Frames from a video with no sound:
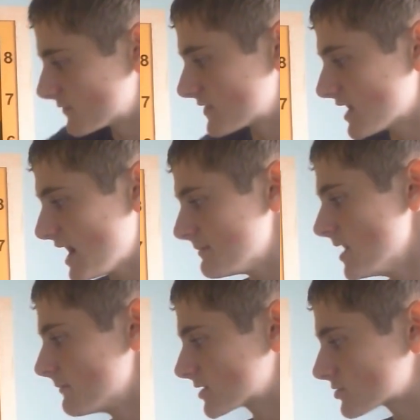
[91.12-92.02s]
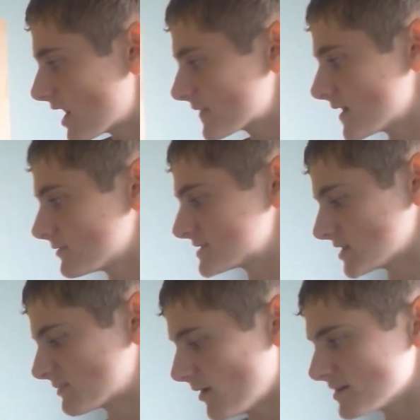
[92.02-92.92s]
the game, but right now it's not
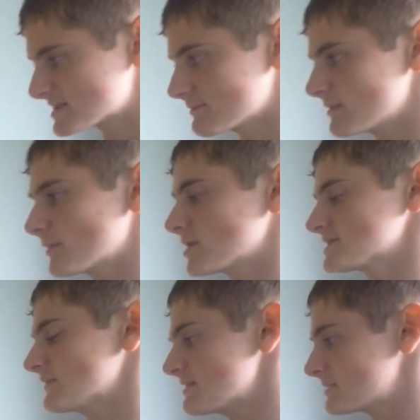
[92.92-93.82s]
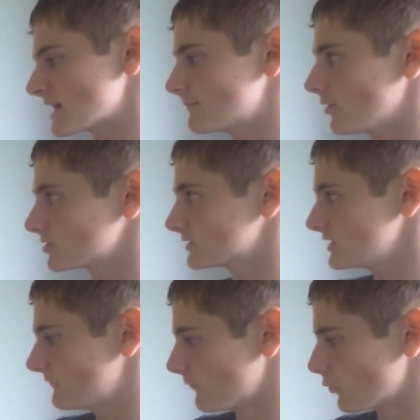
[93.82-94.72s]
possible because of the black pawn on
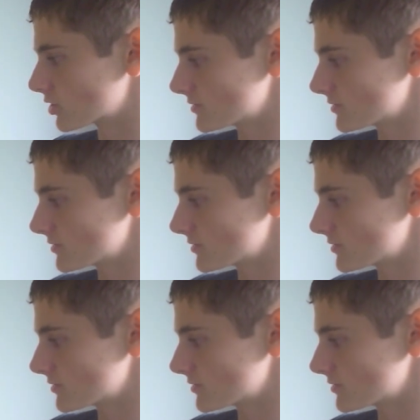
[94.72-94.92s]
d4.